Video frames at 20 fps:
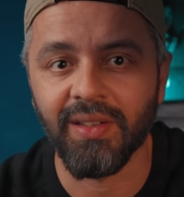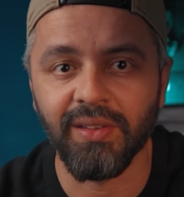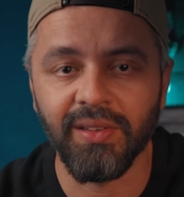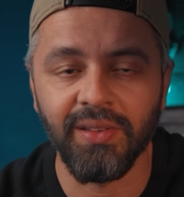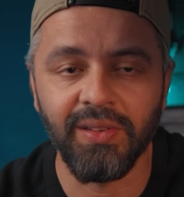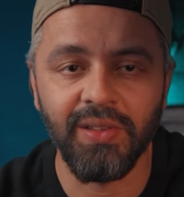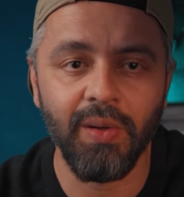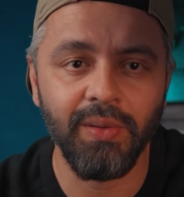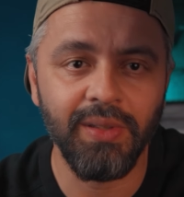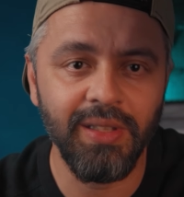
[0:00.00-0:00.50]

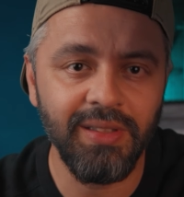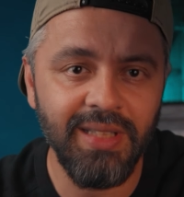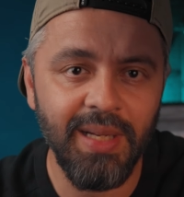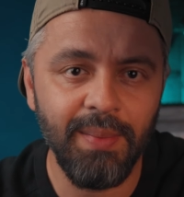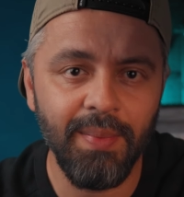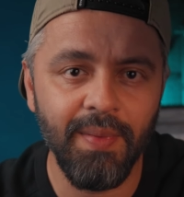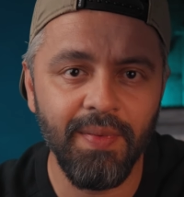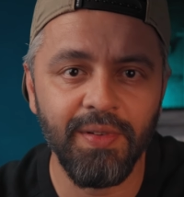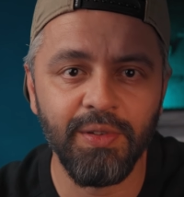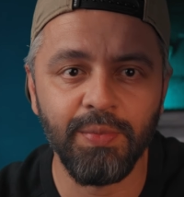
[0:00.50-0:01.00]
Now, this type
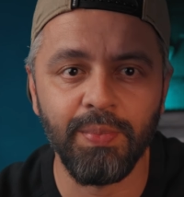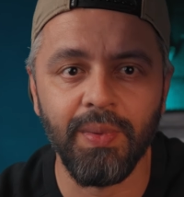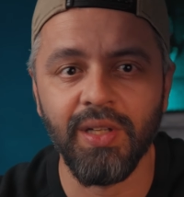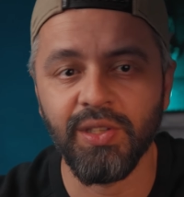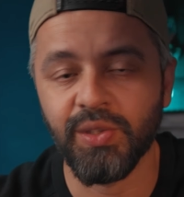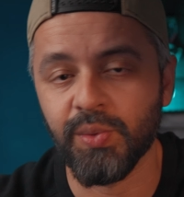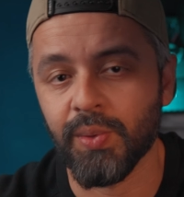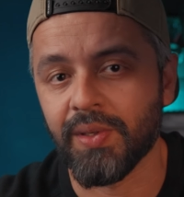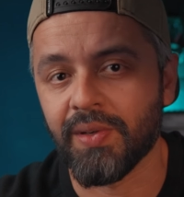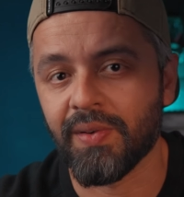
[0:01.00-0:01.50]
of response
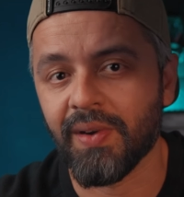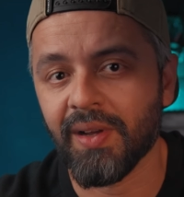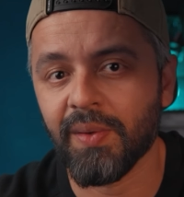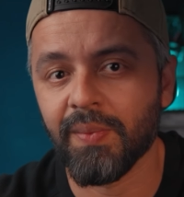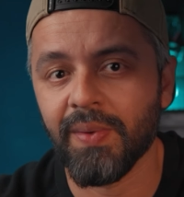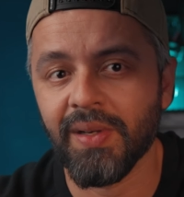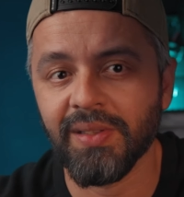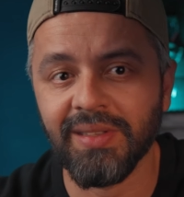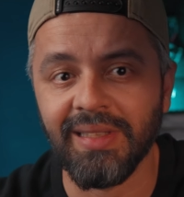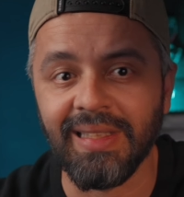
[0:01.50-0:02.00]
to a direct
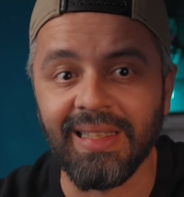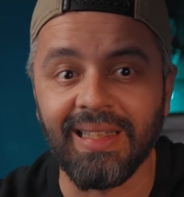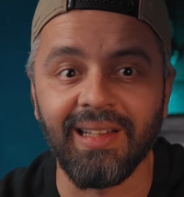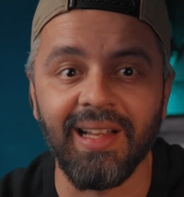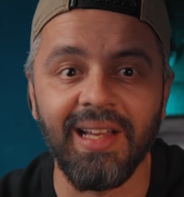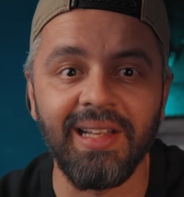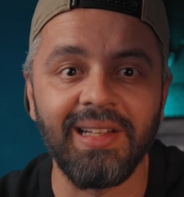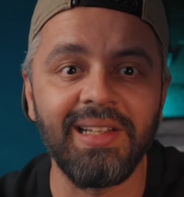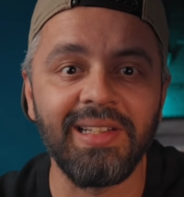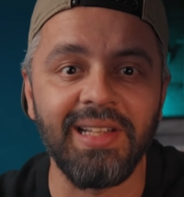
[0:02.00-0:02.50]
question is
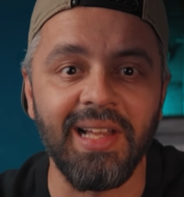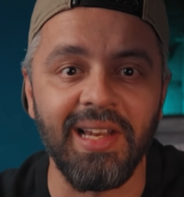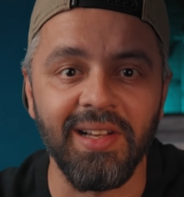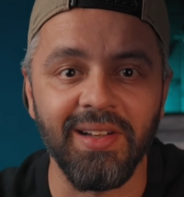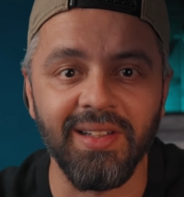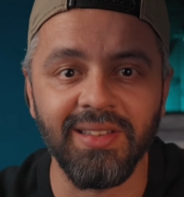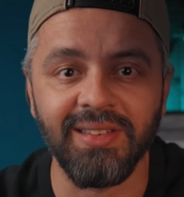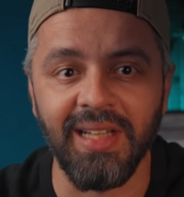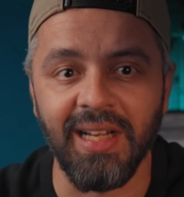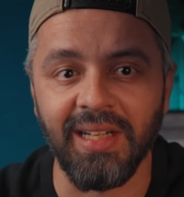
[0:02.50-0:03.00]
likely telling
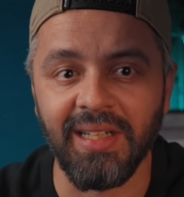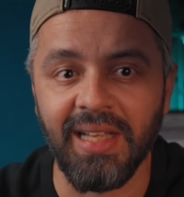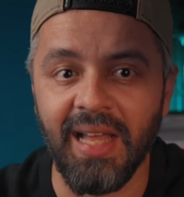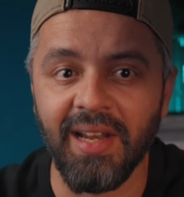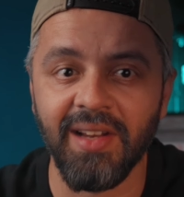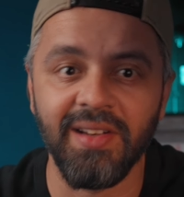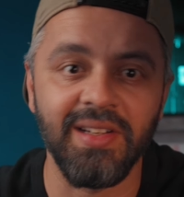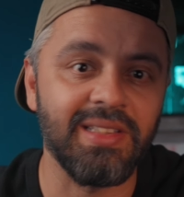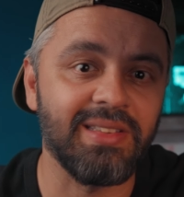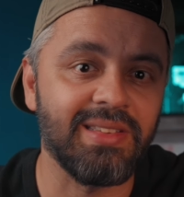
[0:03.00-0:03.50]
us that
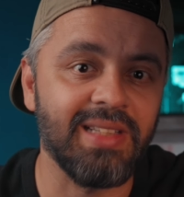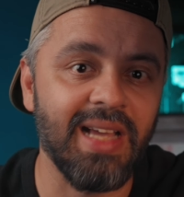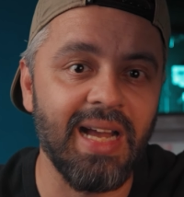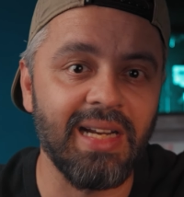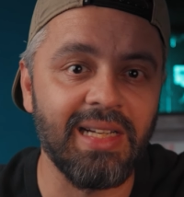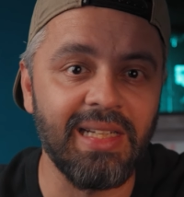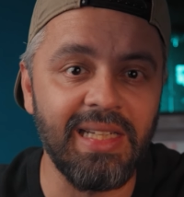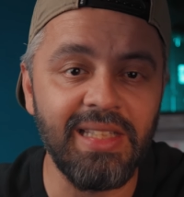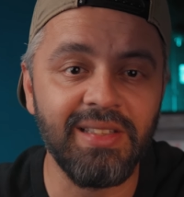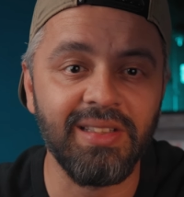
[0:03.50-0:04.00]
Canon is
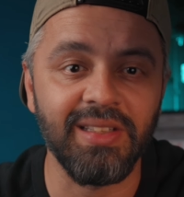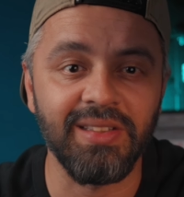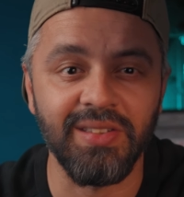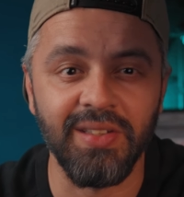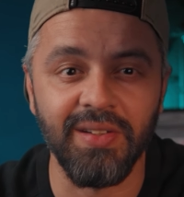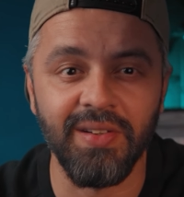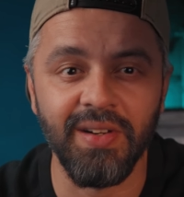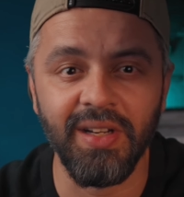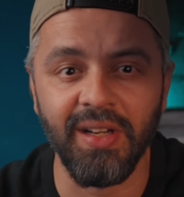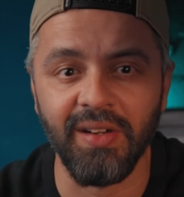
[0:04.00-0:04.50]
at least
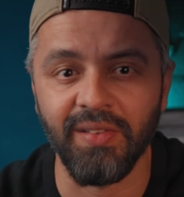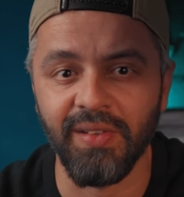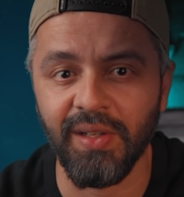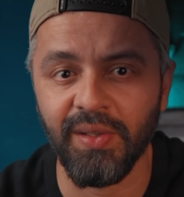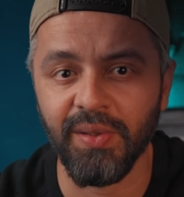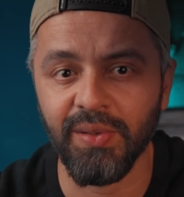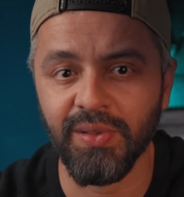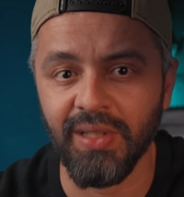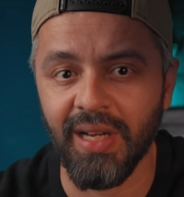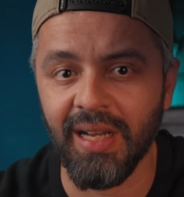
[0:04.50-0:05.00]
considering a
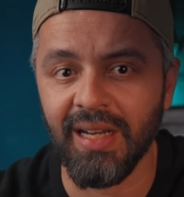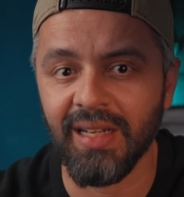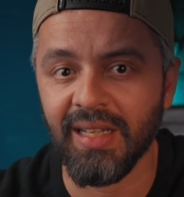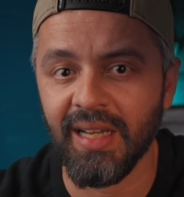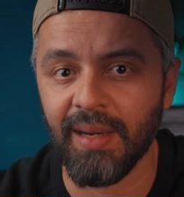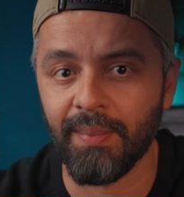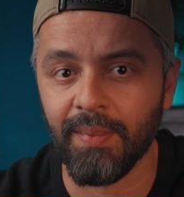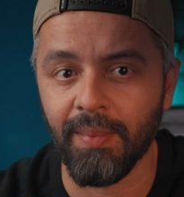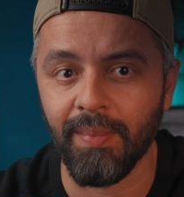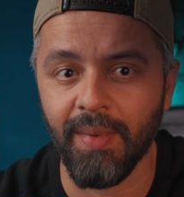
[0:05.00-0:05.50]
retro style
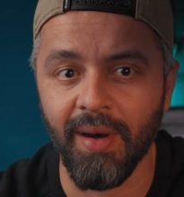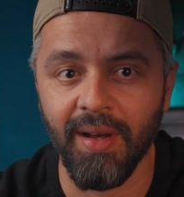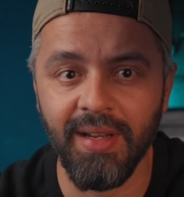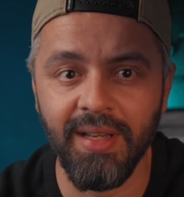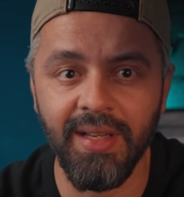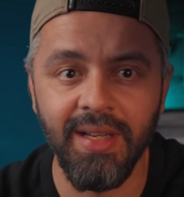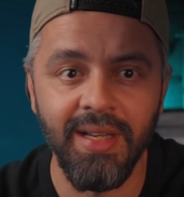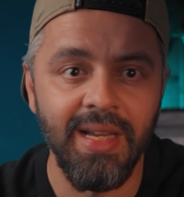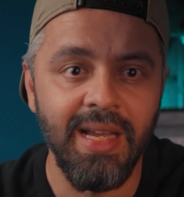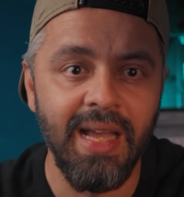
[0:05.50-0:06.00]
camera
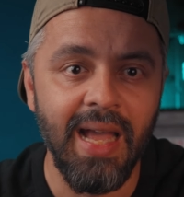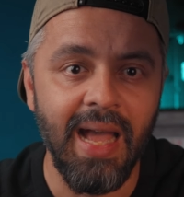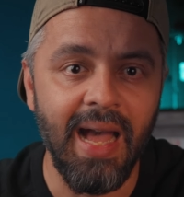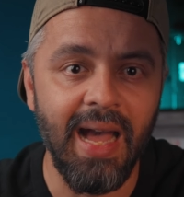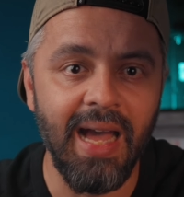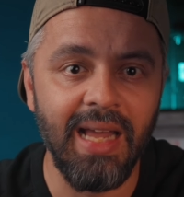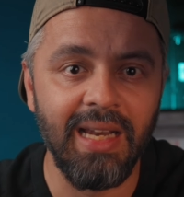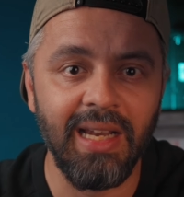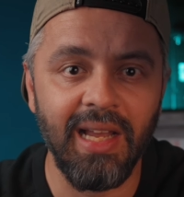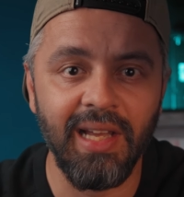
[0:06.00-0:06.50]
body
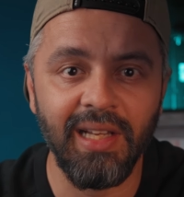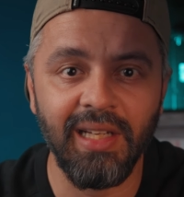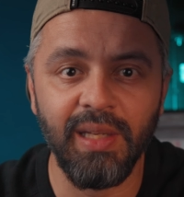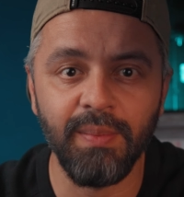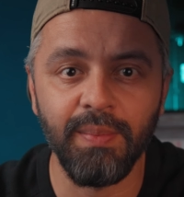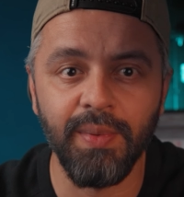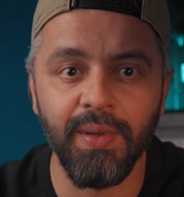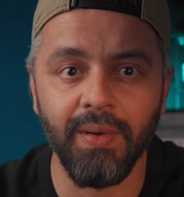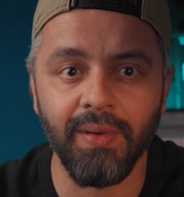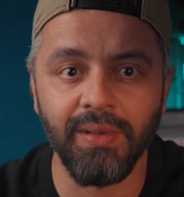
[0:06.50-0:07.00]
and likely
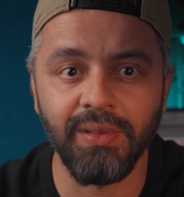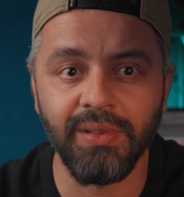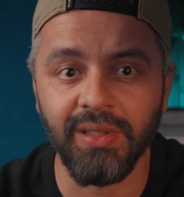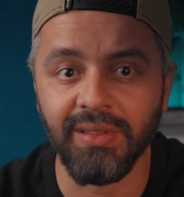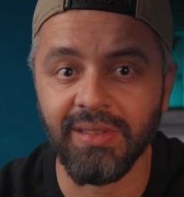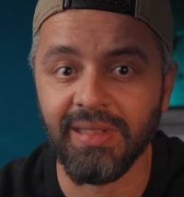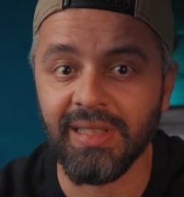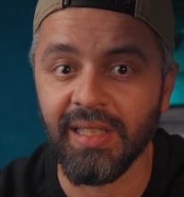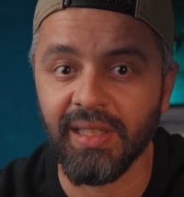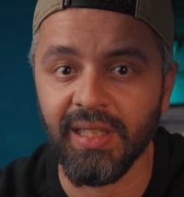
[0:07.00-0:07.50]
beyond
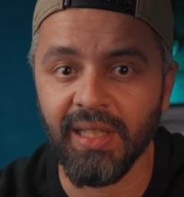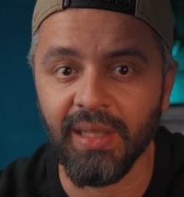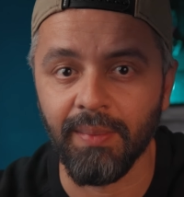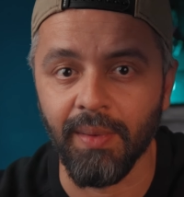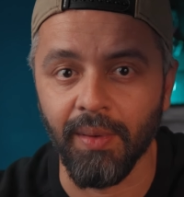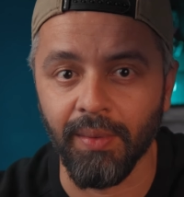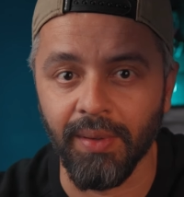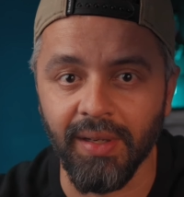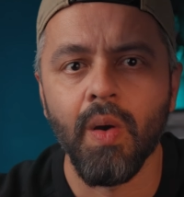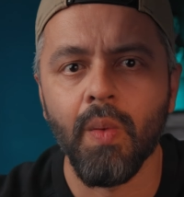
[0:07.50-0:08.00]
just thinking
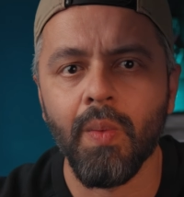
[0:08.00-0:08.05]
about it.